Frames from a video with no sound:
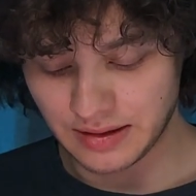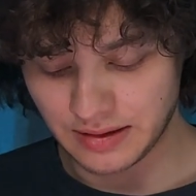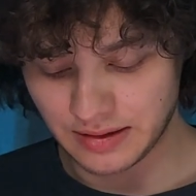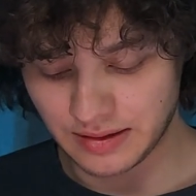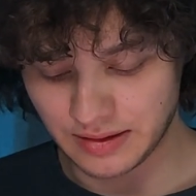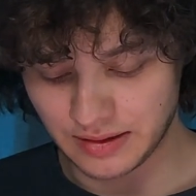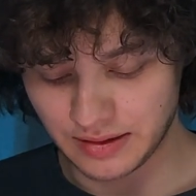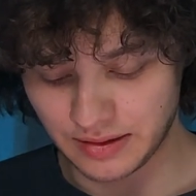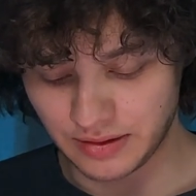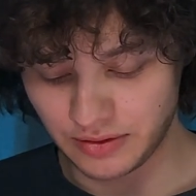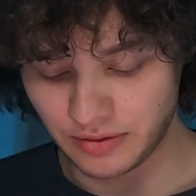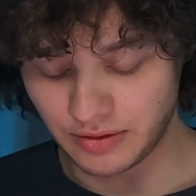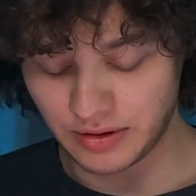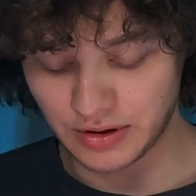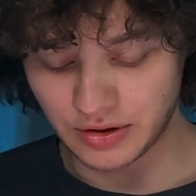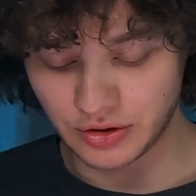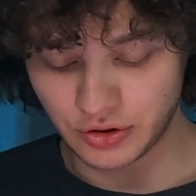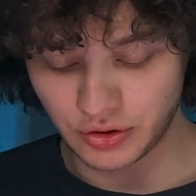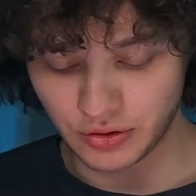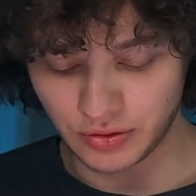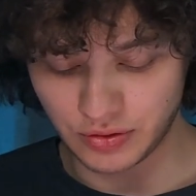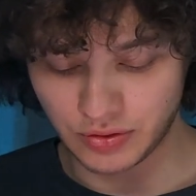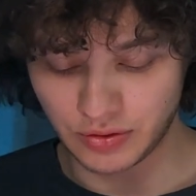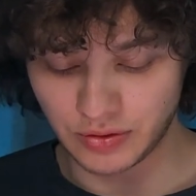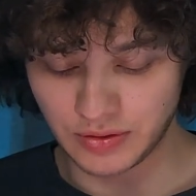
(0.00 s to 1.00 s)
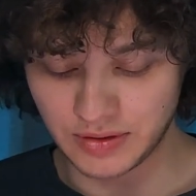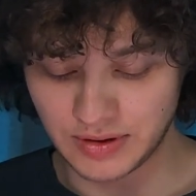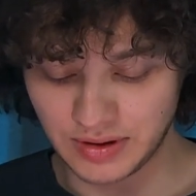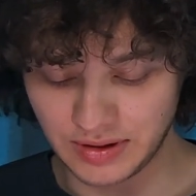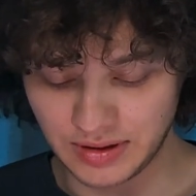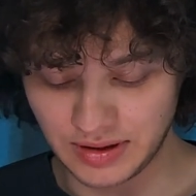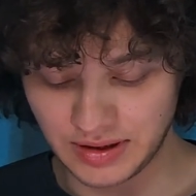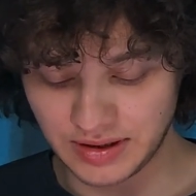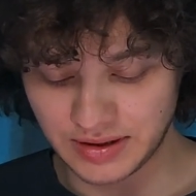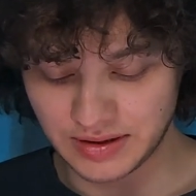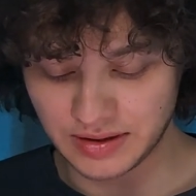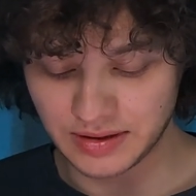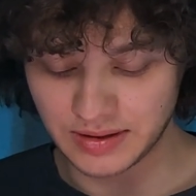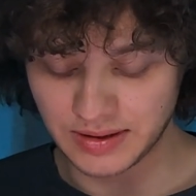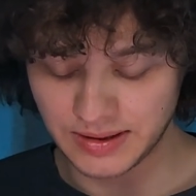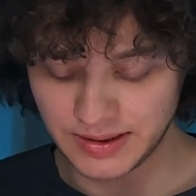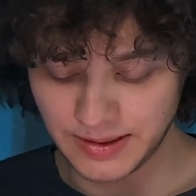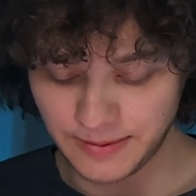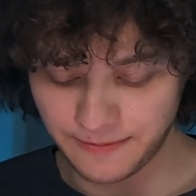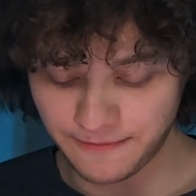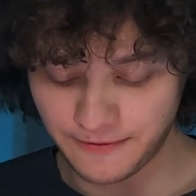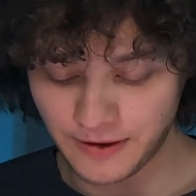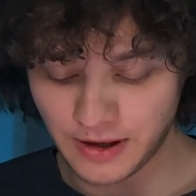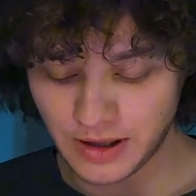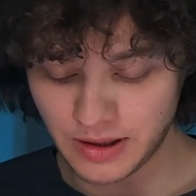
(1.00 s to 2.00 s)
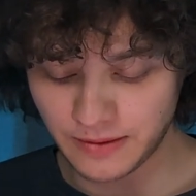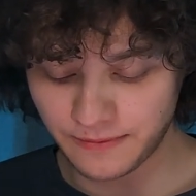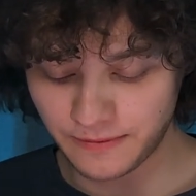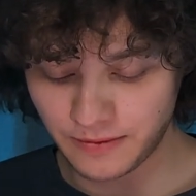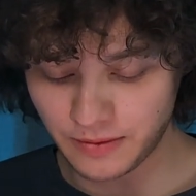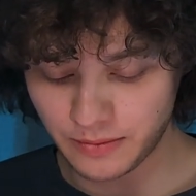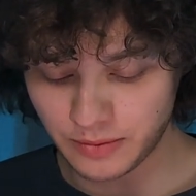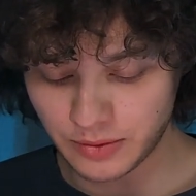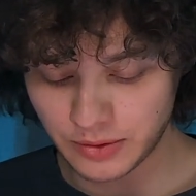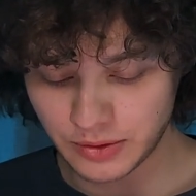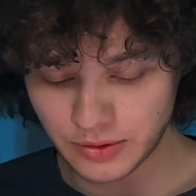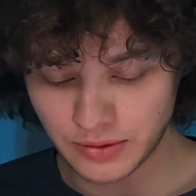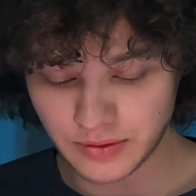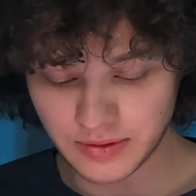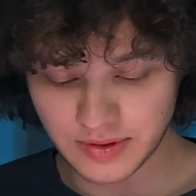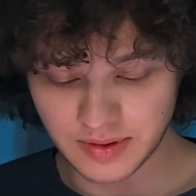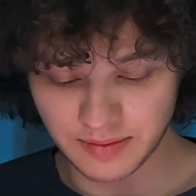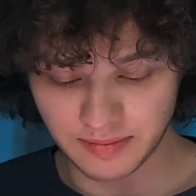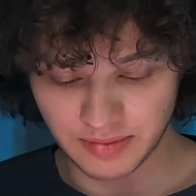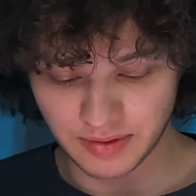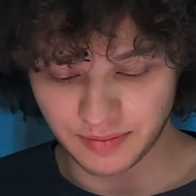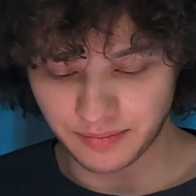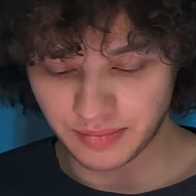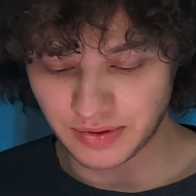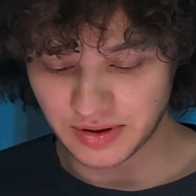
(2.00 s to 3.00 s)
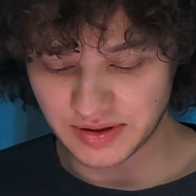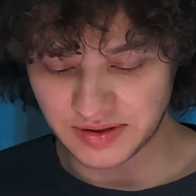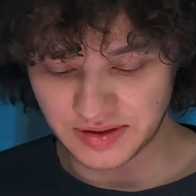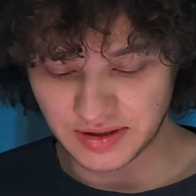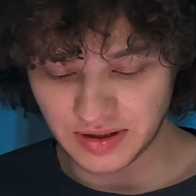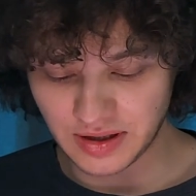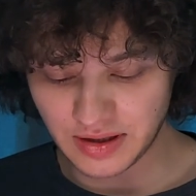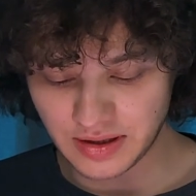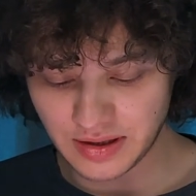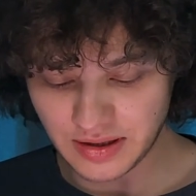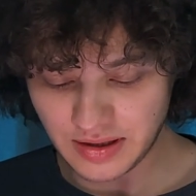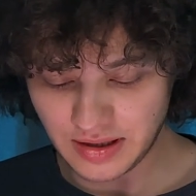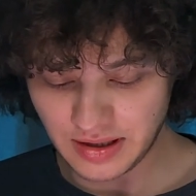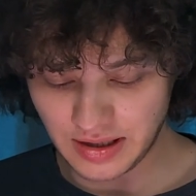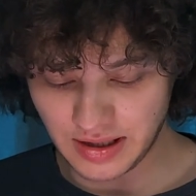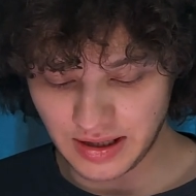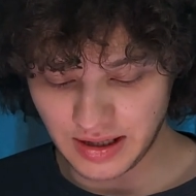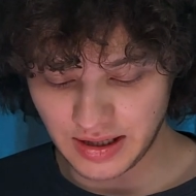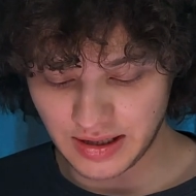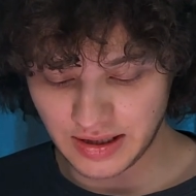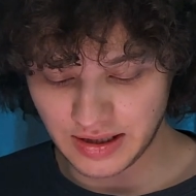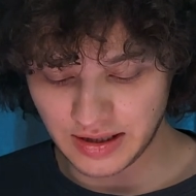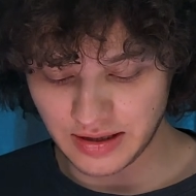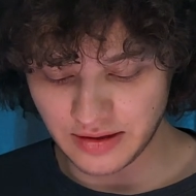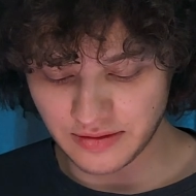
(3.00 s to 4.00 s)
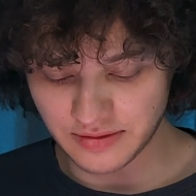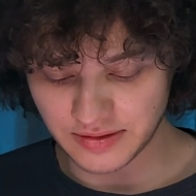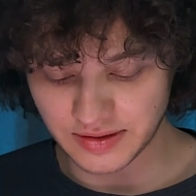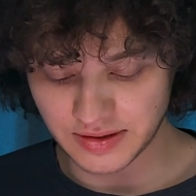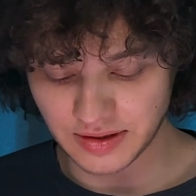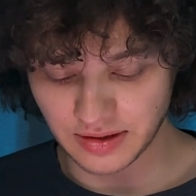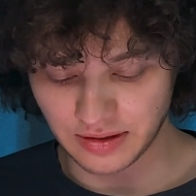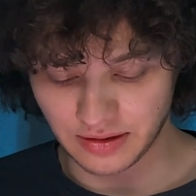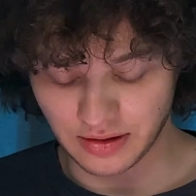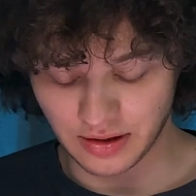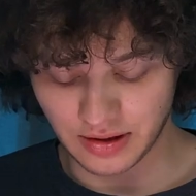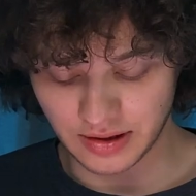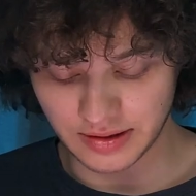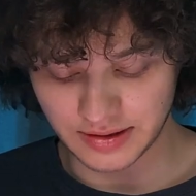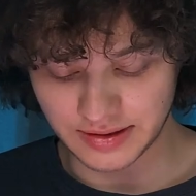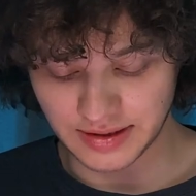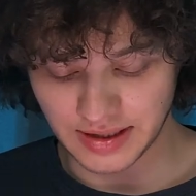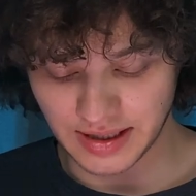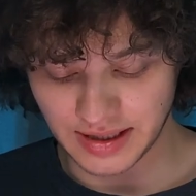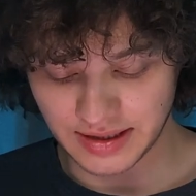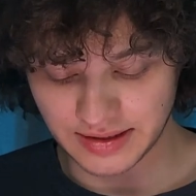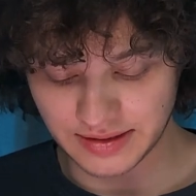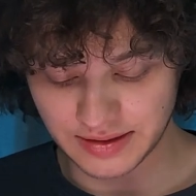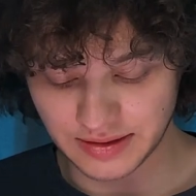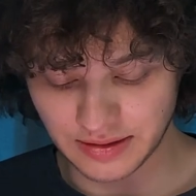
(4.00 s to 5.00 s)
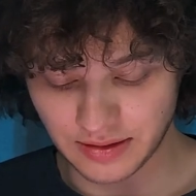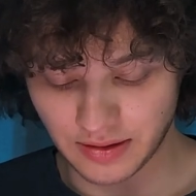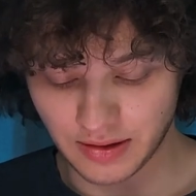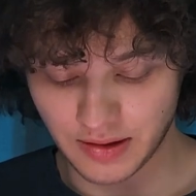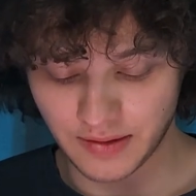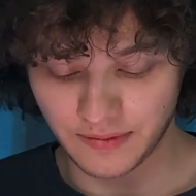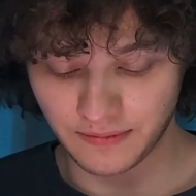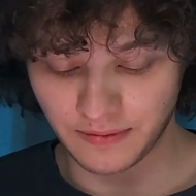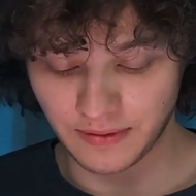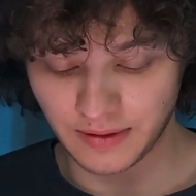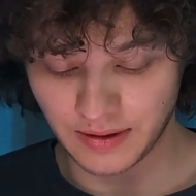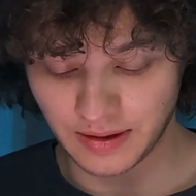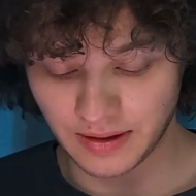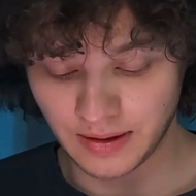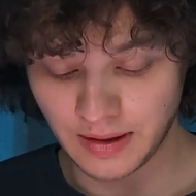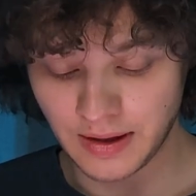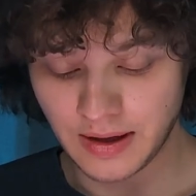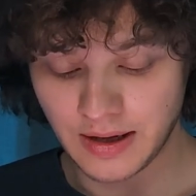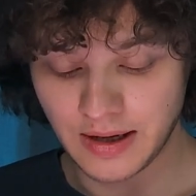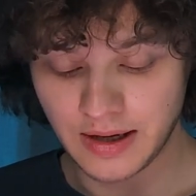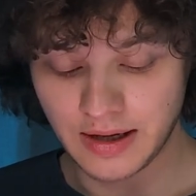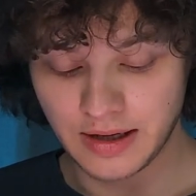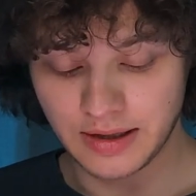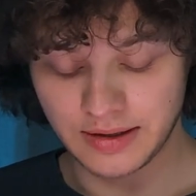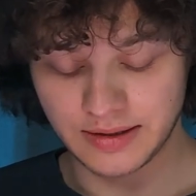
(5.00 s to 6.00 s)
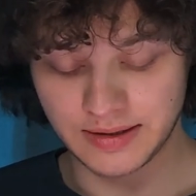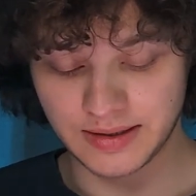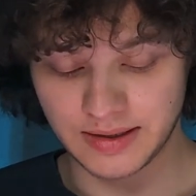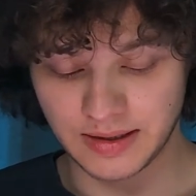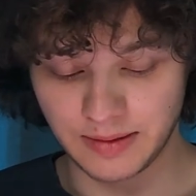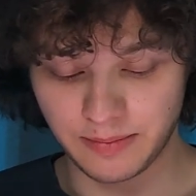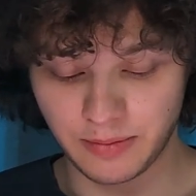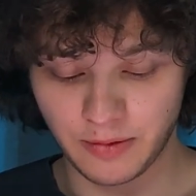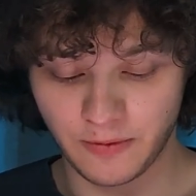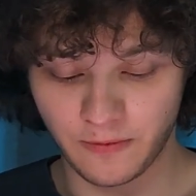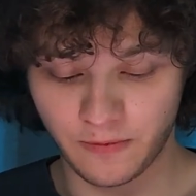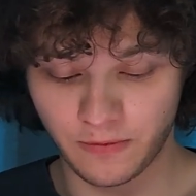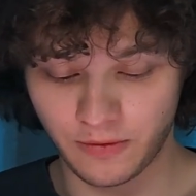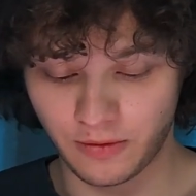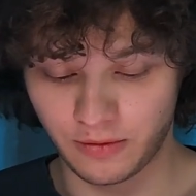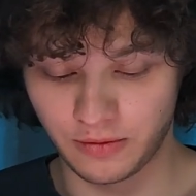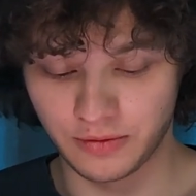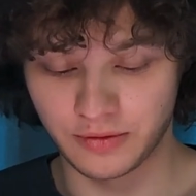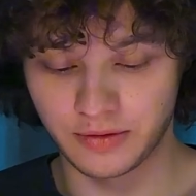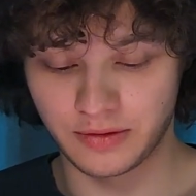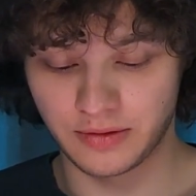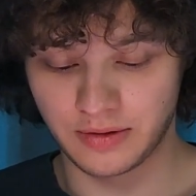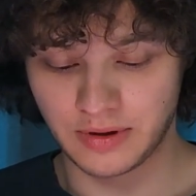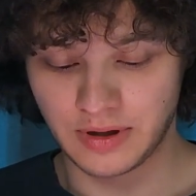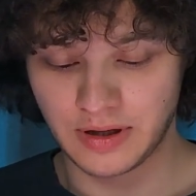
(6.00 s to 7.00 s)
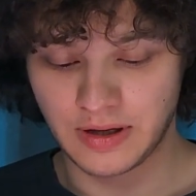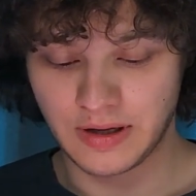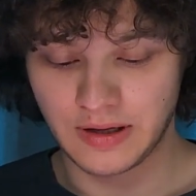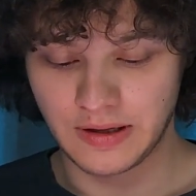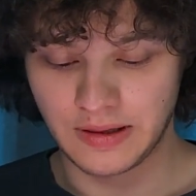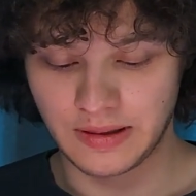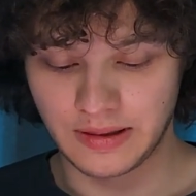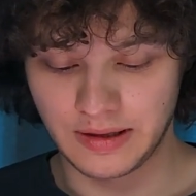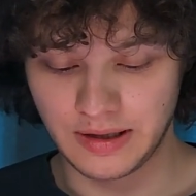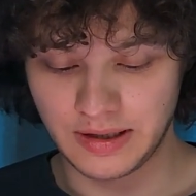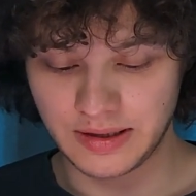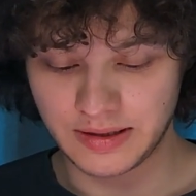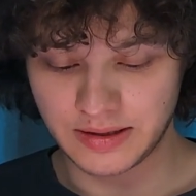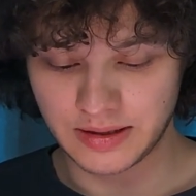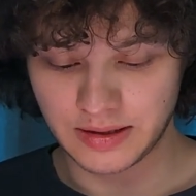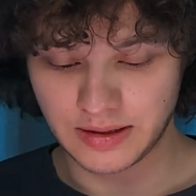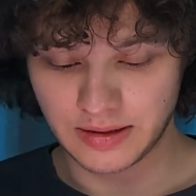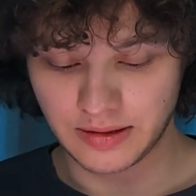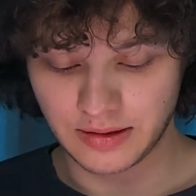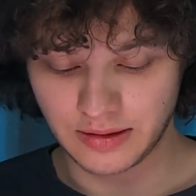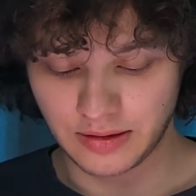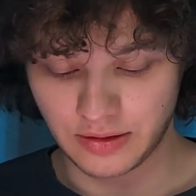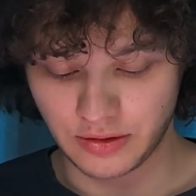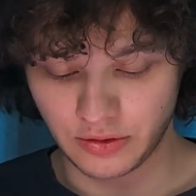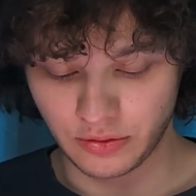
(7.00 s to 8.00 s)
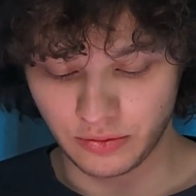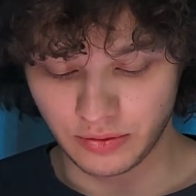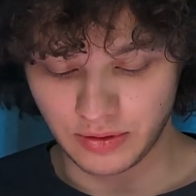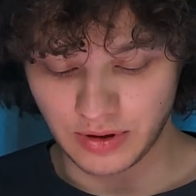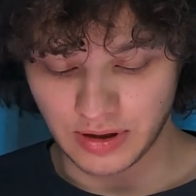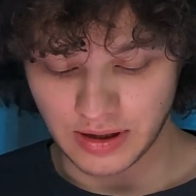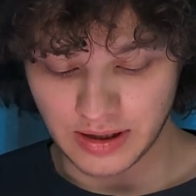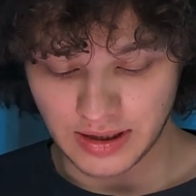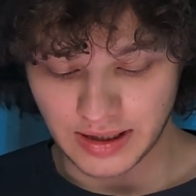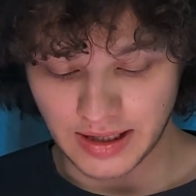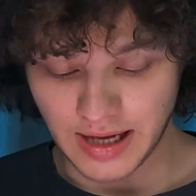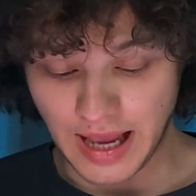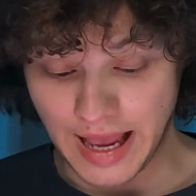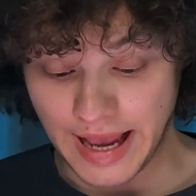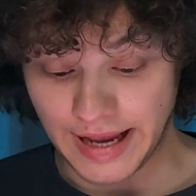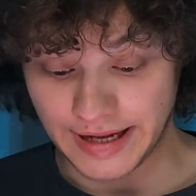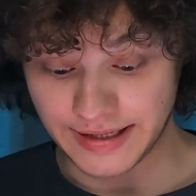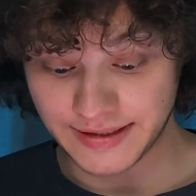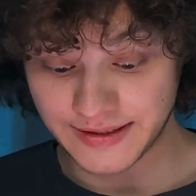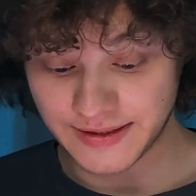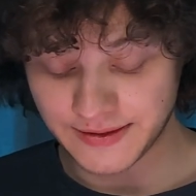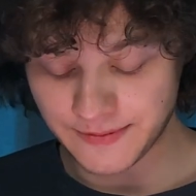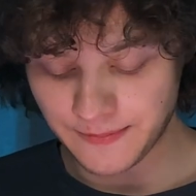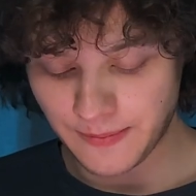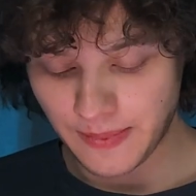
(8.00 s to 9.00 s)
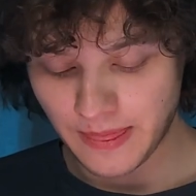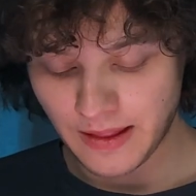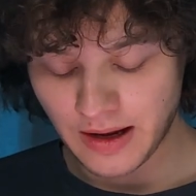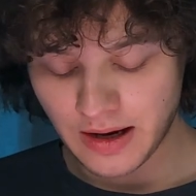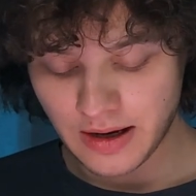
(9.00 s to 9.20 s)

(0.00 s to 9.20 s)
Uh, you can choose to delete zip file if you want to, simply press done, and here's the contents of the zip folder. This cutie cats.